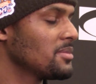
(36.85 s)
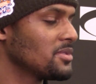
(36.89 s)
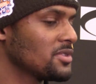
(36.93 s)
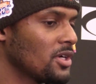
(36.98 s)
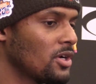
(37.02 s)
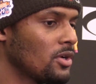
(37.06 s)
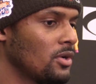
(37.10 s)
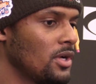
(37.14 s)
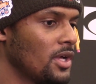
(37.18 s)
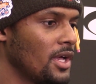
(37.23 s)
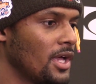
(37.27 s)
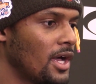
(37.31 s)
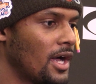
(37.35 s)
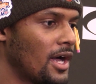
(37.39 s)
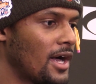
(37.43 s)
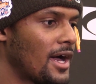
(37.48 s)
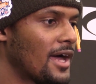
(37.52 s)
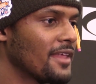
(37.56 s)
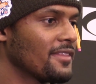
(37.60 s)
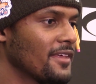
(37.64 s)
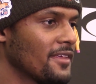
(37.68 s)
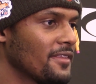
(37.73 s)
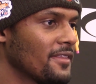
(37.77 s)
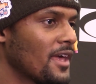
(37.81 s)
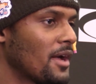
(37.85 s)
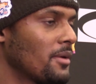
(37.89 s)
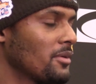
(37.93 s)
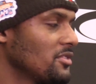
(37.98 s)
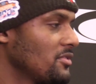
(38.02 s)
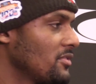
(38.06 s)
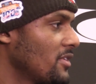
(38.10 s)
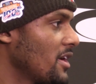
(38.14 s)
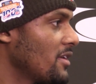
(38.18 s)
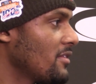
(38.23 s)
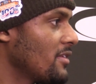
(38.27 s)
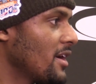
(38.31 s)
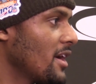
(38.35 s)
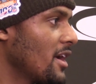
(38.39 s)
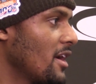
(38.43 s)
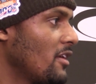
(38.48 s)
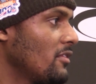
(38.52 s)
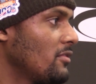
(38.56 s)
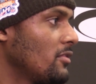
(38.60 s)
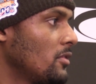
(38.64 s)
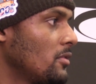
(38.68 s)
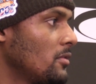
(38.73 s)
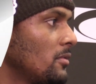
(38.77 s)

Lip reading: So I think that was very, very helpful.